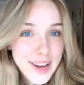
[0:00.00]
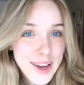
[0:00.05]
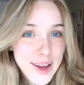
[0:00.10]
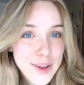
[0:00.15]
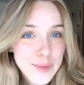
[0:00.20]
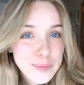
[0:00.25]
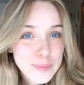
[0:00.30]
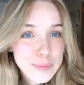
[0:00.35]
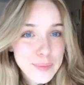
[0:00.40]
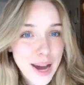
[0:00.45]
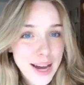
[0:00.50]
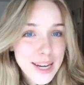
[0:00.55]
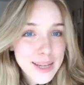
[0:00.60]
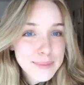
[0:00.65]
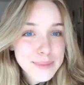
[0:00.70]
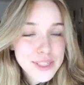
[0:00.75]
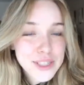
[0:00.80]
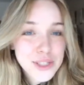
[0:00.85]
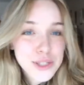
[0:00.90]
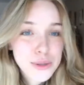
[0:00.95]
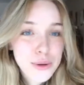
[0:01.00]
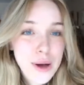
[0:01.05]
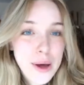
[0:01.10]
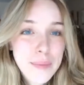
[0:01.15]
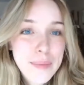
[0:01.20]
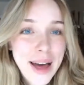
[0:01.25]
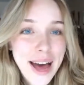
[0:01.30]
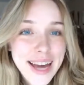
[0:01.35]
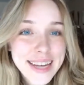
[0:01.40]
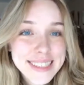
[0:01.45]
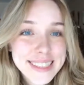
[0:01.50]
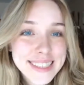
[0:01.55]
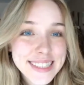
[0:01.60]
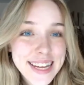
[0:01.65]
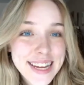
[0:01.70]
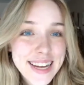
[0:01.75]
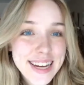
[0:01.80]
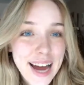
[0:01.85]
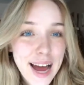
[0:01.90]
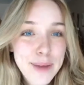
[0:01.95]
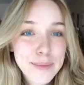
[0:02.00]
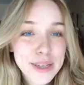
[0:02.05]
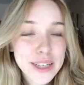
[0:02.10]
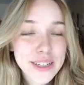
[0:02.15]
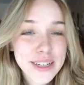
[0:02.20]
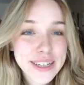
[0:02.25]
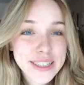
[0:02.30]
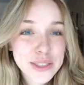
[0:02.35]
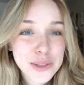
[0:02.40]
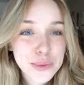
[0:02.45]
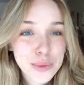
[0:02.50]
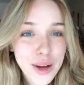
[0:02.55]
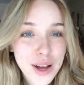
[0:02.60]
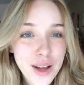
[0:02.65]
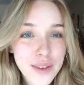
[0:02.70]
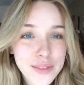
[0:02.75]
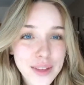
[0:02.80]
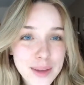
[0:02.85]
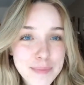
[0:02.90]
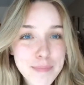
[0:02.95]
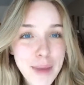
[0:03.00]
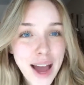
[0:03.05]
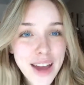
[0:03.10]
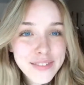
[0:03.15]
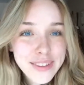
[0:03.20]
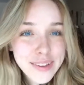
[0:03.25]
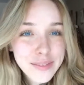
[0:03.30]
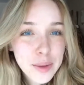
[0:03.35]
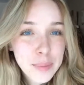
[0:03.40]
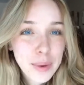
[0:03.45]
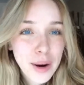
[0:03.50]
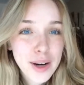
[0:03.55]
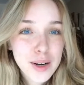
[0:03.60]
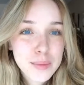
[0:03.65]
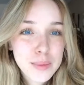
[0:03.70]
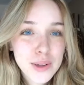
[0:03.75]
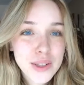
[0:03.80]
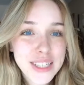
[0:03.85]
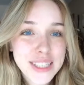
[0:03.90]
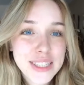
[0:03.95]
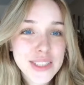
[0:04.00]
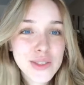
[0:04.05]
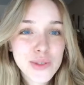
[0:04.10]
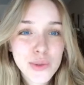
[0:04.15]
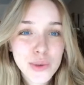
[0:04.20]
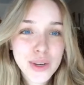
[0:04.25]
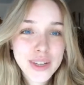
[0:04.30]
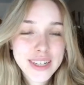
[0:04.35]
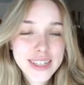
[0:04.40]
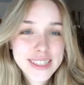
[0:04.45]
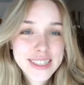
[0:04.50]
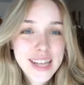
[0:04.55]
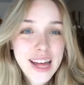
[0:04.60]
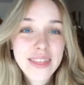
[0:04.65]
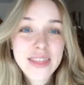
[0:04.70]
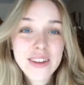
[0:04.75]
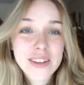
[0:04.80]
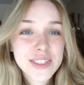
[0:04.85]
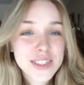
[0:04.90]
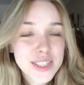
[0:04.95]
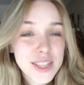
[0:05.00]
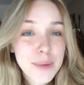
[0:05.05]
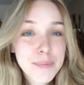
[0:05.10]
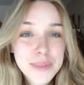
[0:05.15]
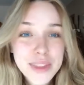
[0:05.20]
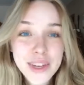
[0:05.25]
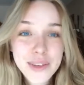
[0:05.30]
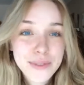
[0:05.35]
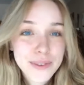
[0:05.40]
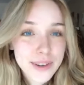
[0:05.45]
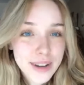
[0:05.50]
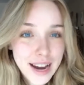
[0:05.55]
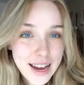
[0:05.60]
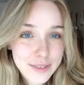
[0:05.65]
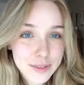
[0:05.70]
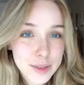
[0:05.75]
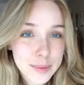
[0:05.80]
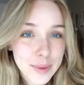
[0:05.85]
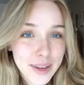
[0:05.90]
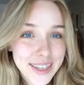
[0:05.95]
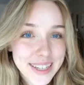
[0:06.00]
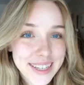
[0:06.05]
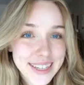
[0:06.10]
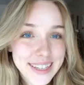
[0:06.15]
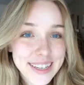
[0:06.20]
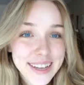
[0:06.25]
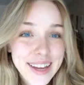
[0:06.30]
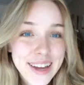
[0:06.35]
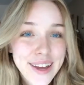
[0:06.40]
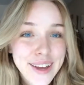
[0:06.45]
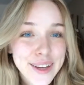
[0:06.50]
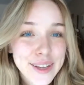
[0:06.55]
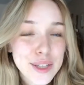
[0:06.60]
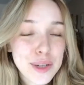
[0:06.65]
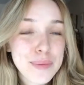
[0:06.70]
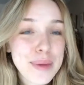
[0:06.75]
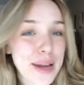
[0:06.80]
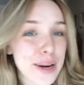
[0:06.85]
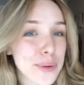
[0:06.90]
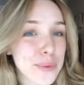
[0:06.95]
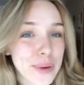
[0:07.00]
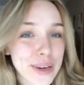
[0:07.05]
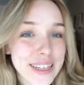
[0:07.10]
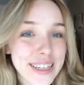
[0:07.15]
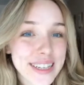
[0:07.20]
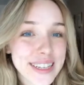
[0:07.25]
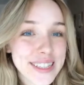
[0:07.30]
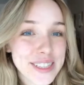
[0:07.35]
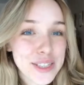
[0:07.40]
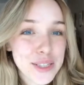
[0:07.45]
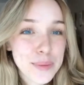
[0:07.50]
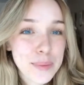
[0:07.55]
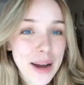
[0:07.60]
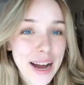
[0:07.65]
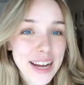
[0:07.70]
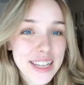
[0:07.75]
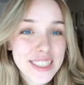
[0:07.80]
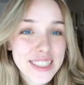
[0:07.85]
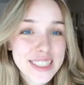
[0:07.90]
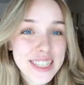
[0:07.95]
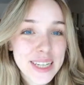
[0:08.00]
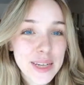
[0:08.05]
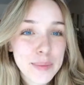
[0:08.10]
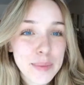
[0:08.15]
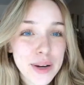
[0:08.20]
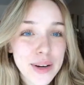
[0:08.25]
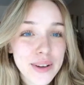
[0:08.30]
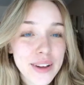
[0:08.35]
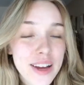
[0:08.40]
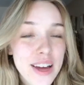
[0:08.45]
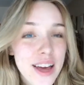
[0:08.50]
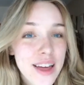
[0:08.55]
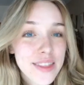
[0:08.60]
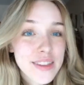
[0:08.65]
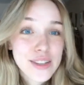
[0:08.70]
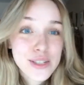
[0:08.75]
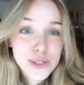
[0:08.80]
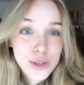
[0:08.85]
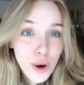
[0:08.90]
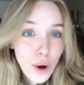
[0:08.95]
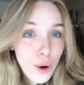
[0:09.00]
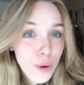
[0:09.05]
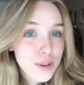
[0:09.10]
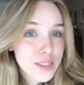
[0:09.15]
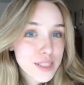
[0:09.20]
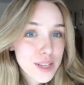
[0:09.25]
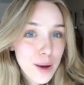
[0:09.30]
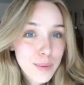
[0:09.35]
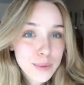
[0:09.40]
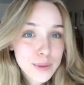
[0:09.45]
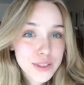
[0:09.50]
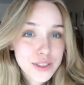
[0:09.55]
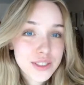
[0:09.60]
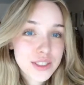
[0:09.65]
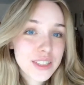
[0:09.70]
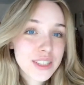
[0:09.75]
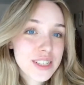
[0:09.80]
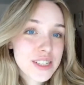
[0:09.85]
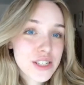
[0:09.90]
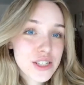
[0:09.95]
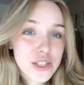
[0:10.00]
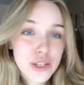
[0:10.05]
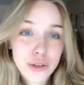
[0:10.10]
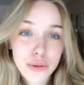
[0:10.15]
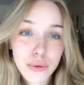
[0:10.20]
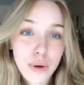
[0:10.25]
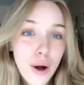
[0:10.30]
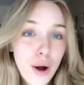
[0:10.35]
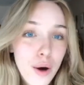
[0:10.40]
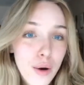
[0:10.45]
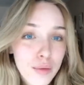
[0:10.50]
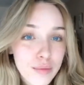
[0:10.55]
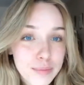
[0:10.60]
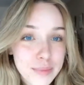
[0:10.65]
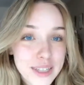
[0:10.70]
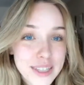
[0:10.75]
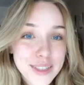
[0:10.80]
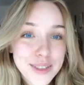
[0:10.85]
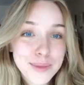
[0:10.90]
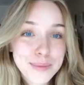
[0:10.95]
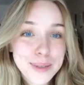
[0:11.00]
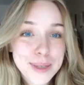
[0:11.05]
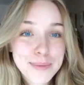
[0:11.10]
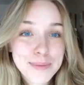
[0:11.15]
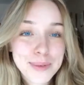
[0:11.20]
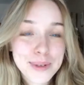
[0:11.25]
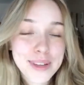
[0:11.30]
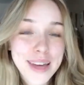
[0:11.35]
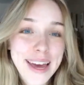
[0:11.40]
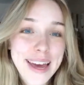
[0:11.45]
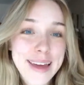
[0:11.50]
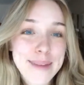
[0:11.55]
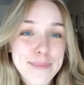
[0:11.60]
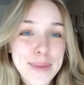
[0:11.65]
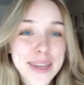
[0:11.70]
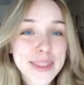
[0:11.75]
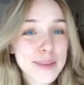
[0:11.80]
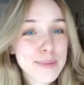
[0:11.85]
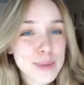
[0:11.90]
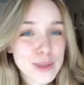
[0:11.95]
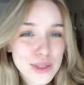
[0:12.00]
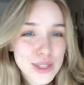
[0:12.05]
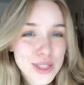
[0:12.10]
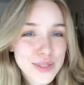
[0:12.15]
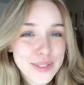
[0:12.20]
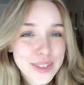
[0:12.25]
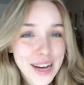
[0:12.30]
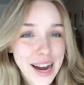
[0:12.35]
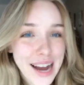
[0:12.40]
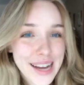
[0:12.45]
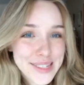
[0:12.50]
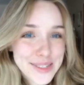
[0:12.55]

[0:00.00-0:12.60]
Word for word: My name is Joelle Pattison, I'm in grade 12, and my favorite part about Eastwood is that there's something for everybody. No matter what it is you're passionate about, there's always opportunities to grow, meet new people, and make the most of your high school